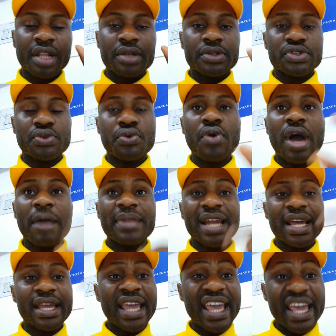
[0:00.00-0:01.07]
So
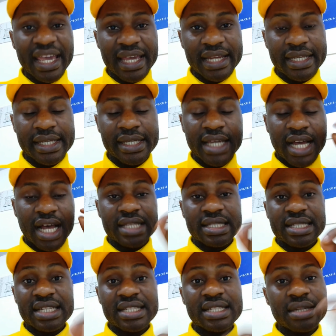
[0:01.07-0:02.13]
applying early and
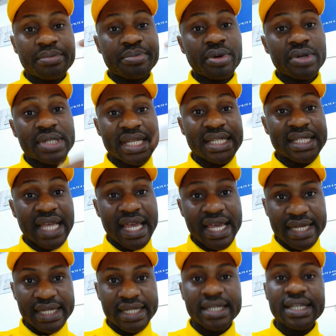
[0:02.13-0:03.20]
starting the process
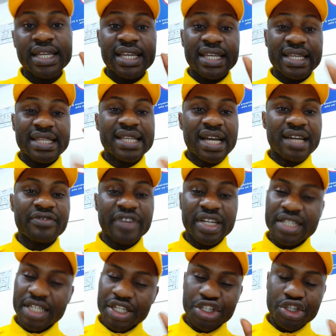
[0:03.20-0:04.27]
early is
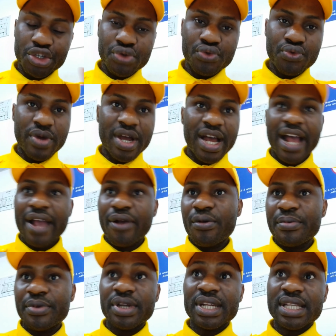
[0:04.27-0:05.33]
advantage you. I
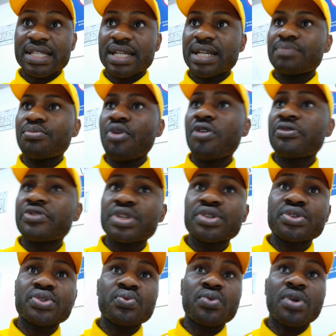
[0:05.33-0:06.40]
hope you understand. More
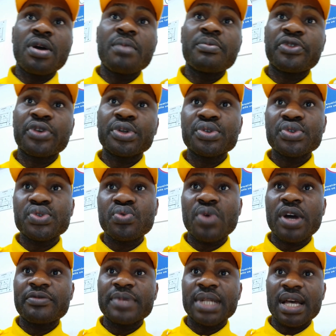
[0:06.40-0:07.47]
videos will come for those who
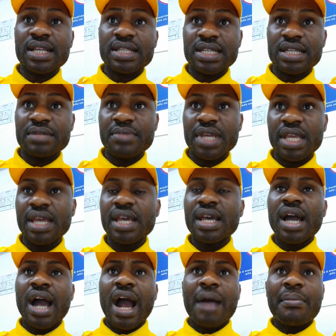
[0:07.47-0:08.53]
have been asking me
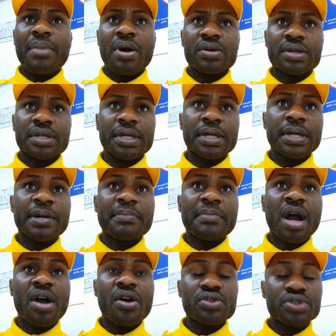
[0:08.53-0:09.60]
about
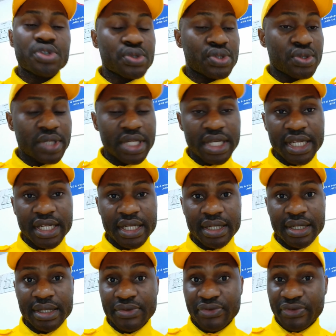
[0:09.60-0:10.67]
how to study in
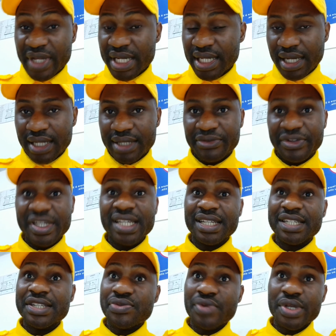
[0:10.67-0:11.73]
Finland.
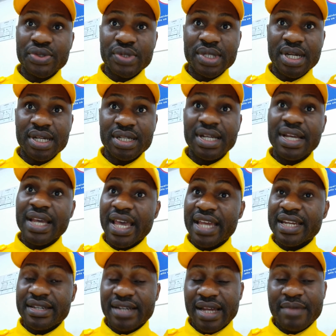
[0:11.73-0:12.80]
Finland is going to start
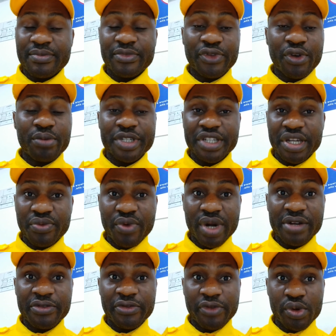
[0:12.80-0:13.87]
anytime from
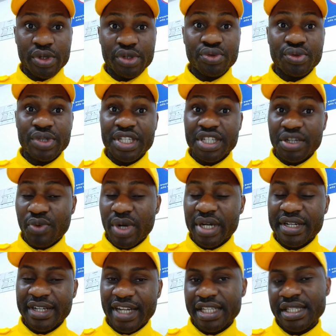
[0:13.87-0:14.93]
January 4th to the
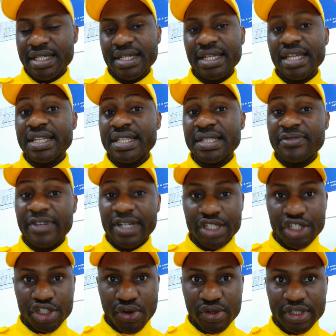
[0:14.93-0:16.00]
January 19th. It is very
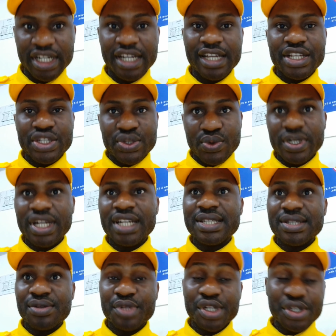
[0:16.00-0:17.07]
short, so that is
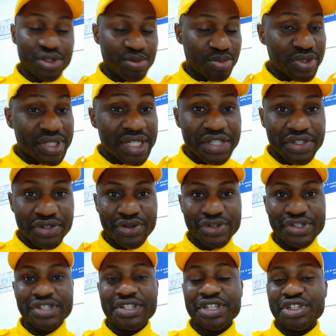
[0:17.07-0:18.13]
something you should put into
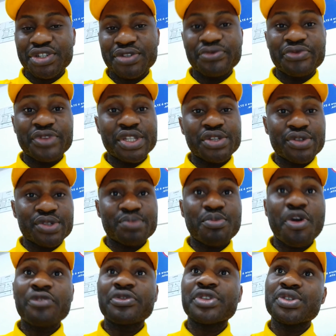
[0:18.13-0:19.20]
consideration.
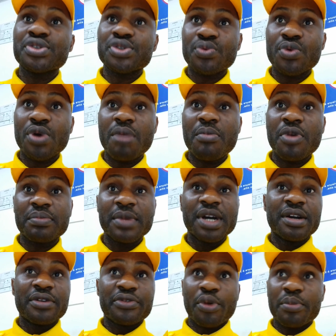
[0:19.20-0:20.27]
More videos will come up
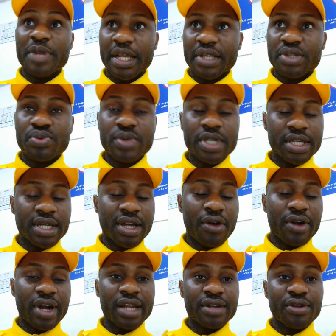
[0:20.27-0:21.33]
from next week,
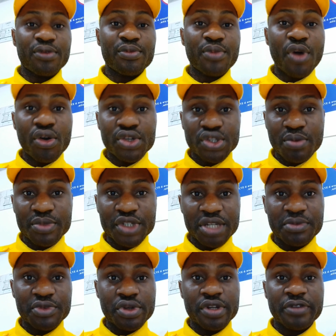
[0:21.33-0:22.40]
all right? Some
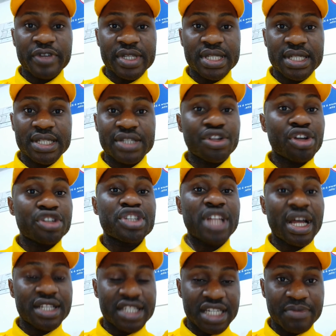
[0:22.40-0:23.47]
cheap universities, not
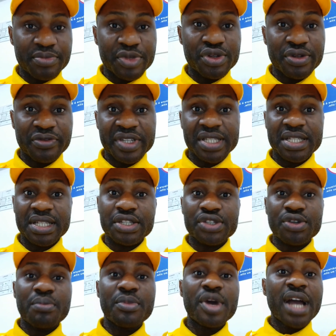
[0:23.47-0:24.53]
that cheap universities,
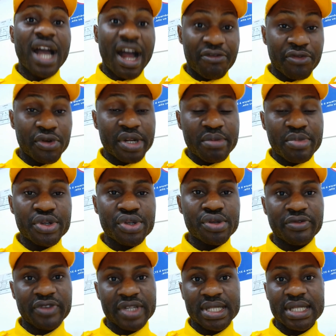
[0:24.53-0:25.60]
some affordable
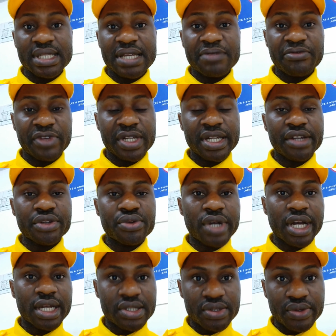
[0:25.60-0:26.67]
universities in Finland you
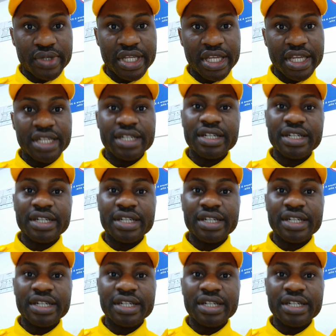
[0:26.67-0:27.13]
can study in.